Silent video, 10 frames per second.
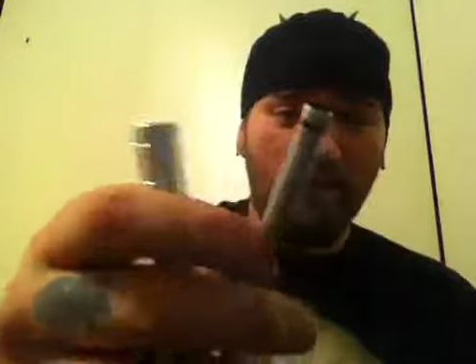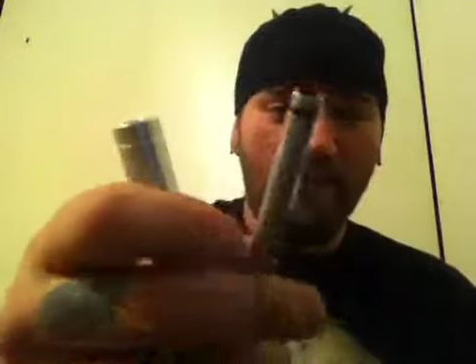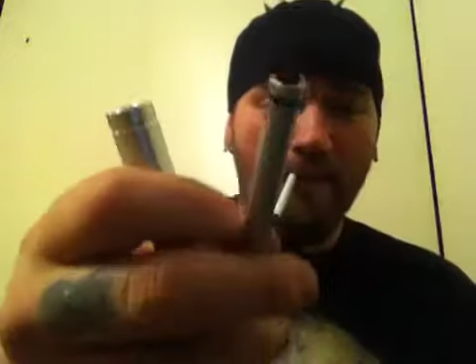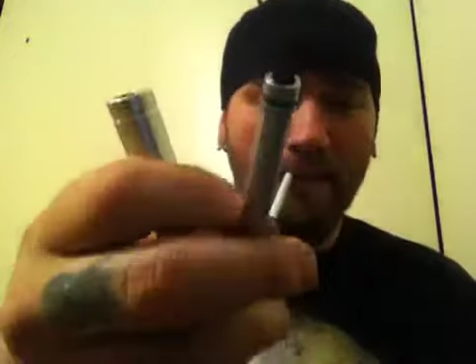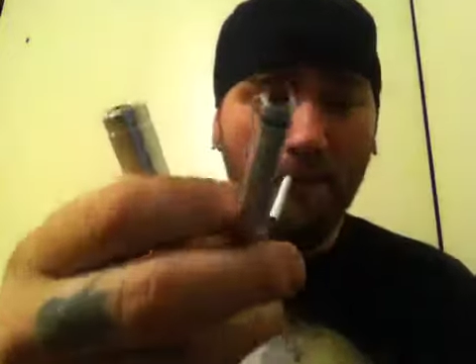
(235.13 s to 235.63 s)

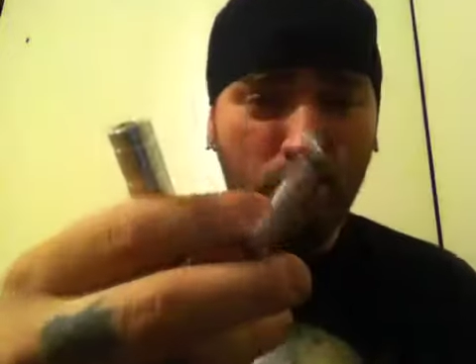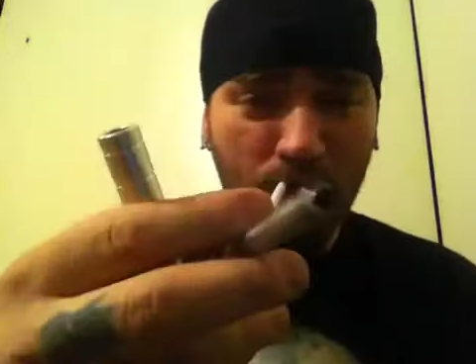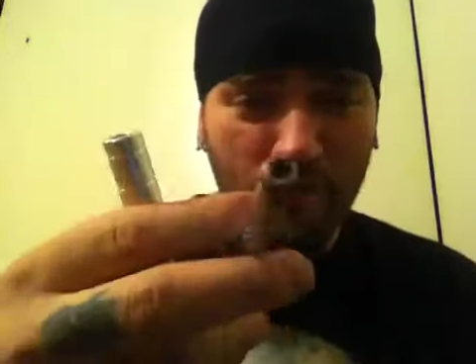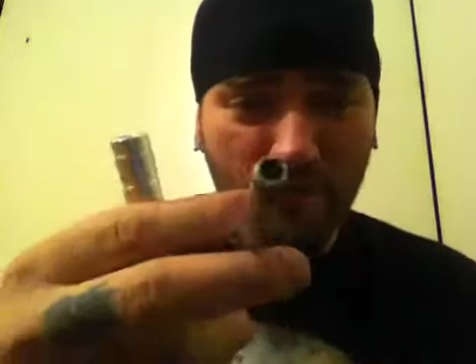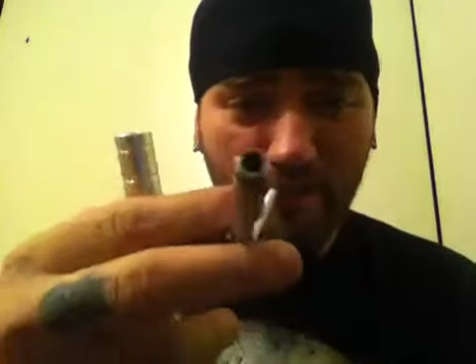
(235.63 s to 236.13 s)
it
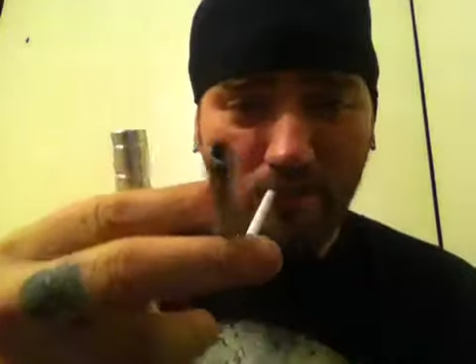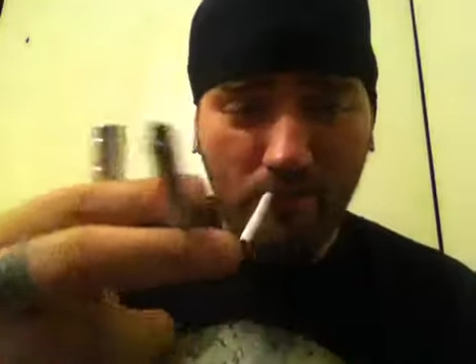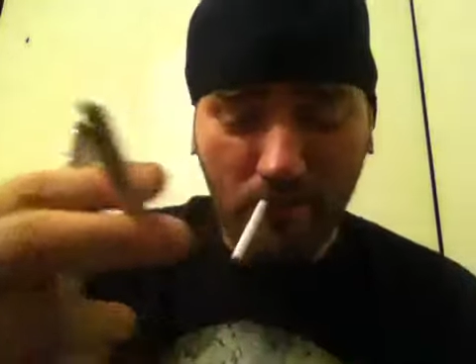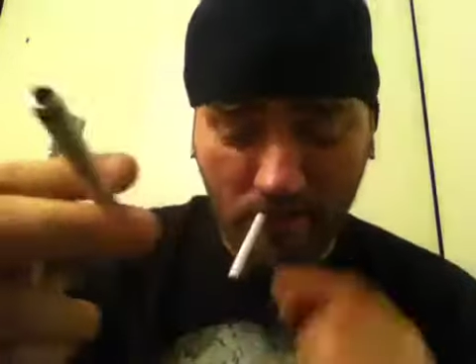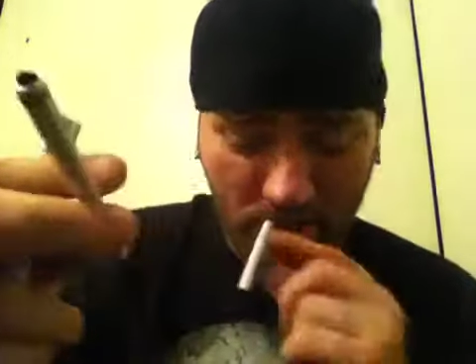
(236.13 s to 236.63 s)
helps
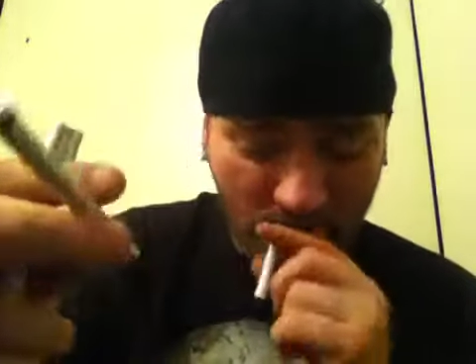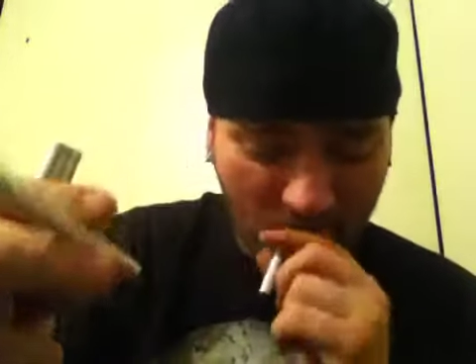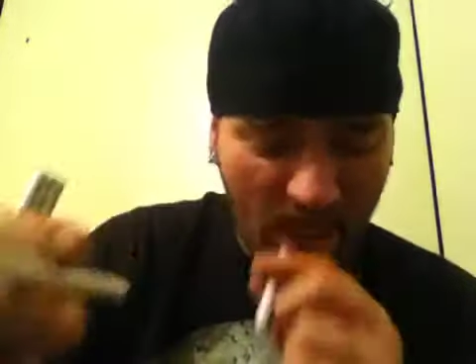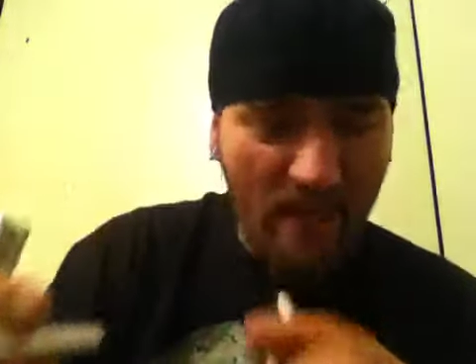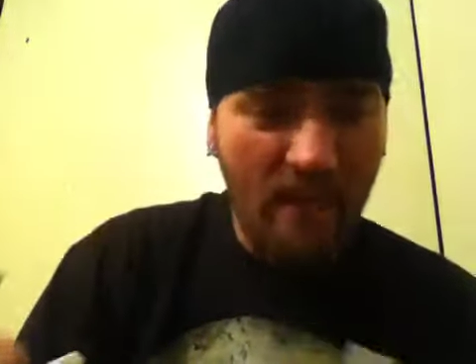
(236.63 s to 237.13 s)
in
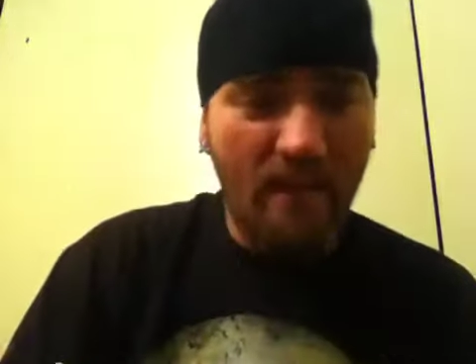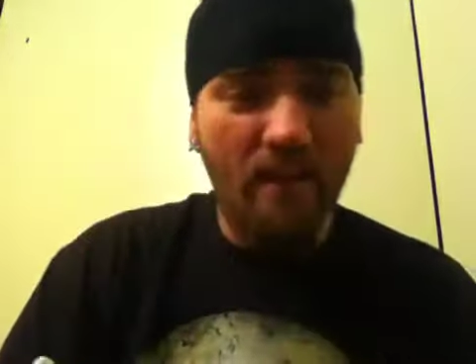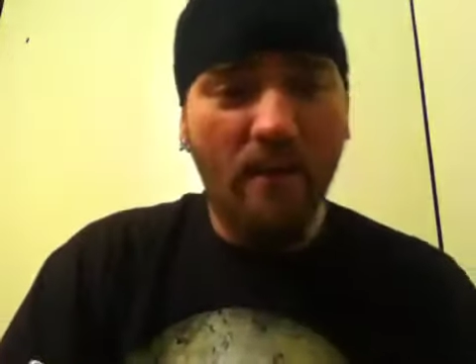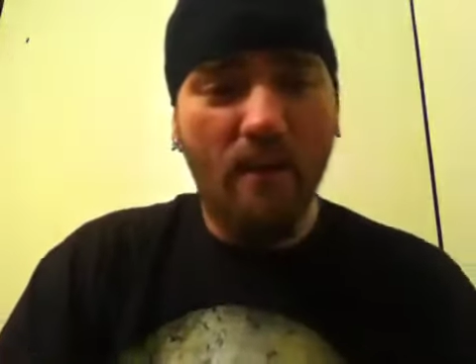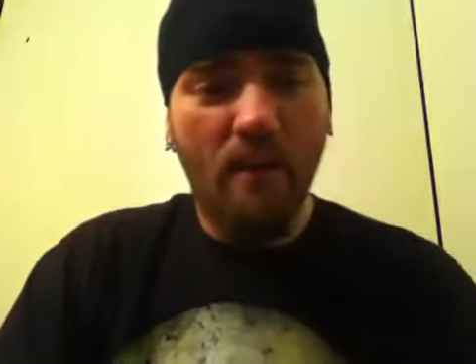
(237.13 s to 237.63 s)
the
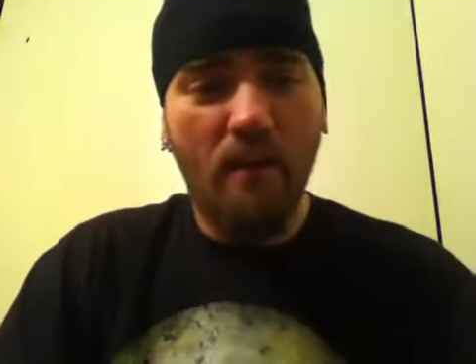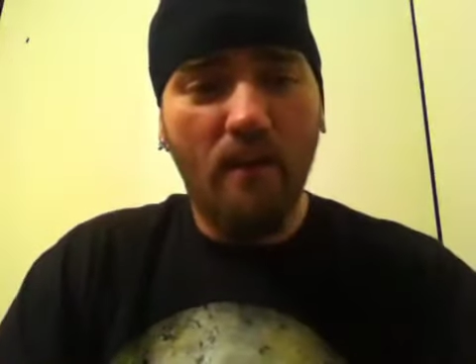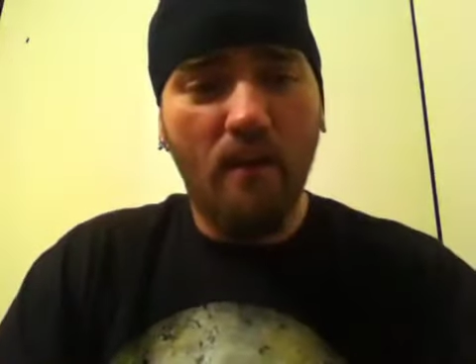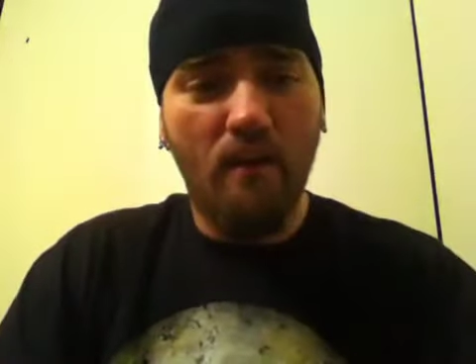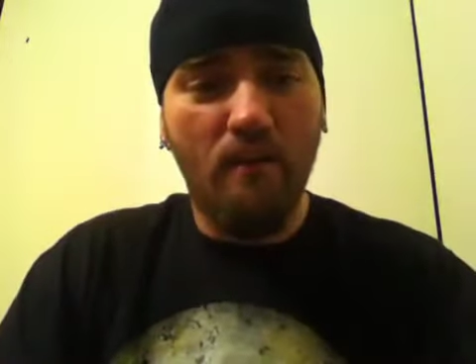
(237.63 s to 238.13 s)
aid
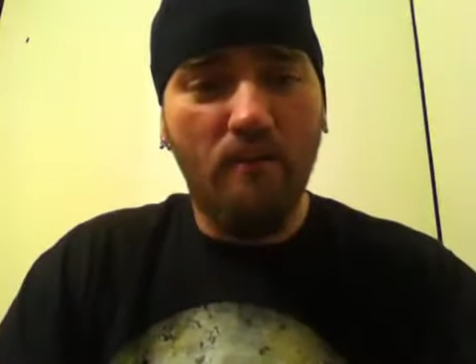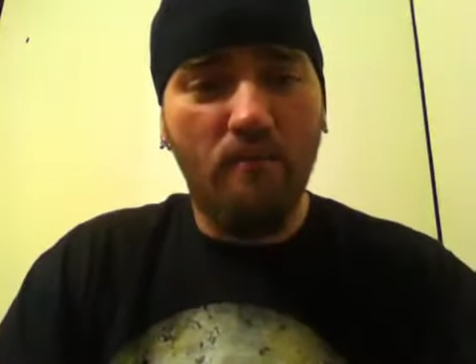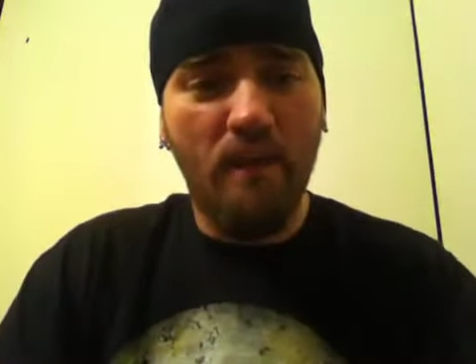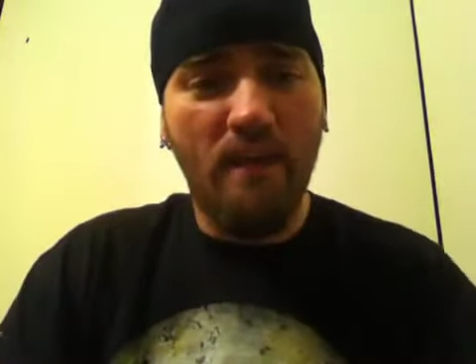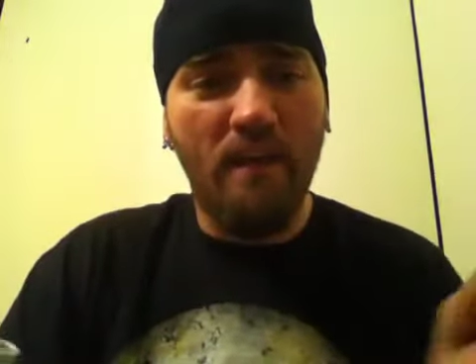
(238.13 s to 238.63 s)
of
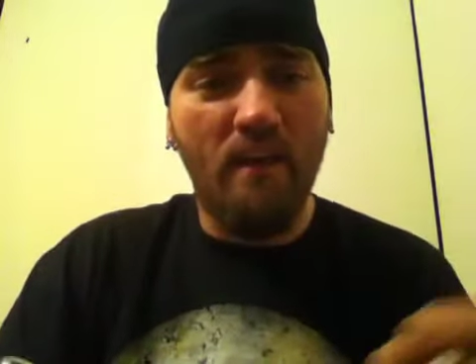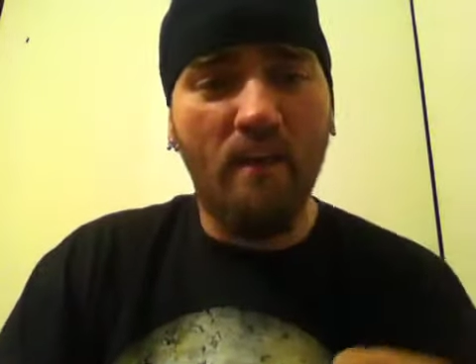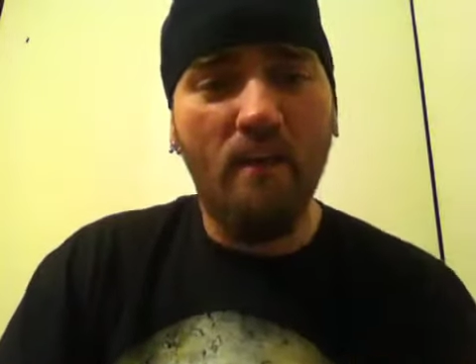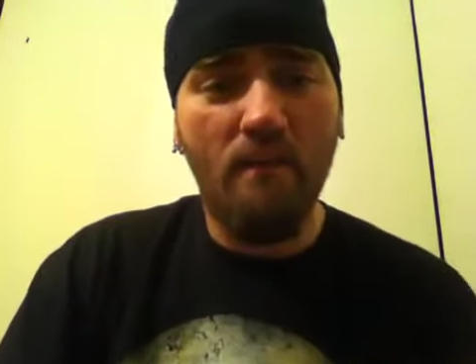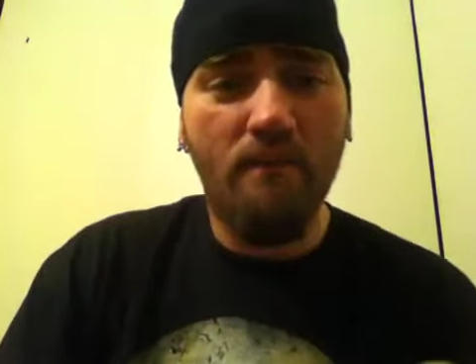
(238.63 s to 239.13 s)
making
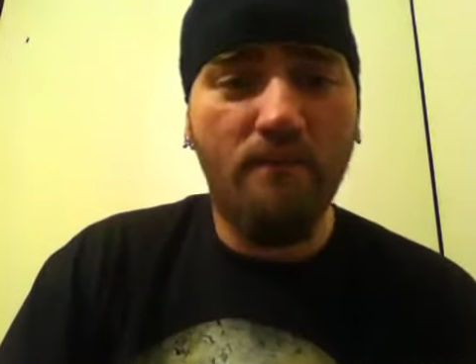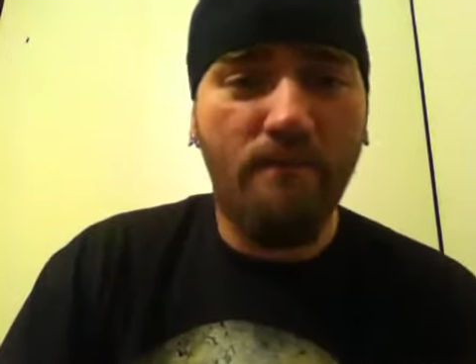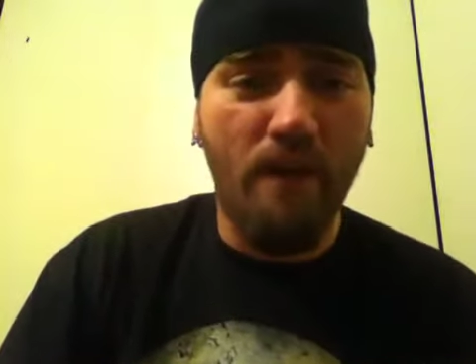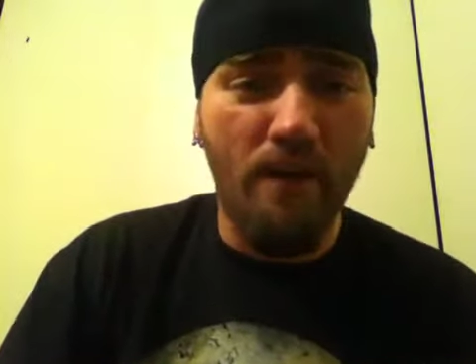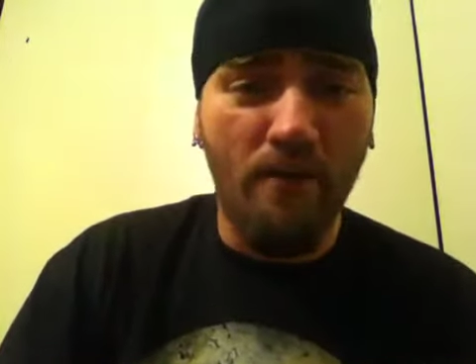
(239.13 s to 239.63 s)

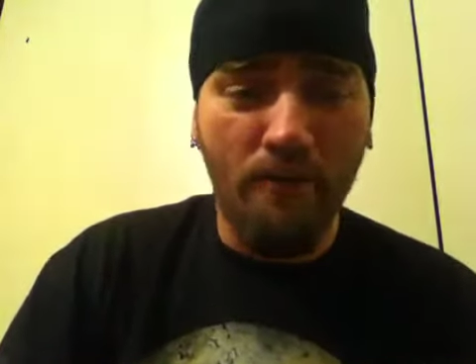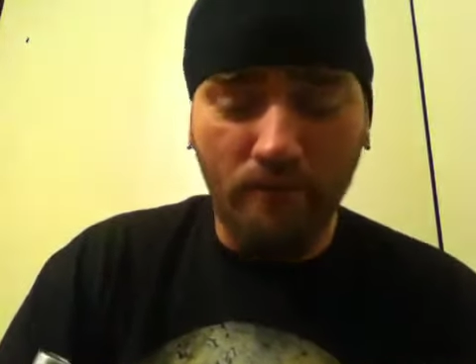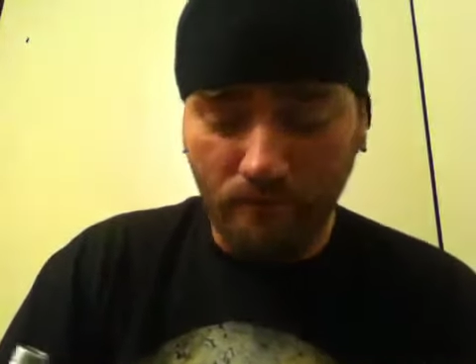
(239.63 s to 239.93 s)
fire.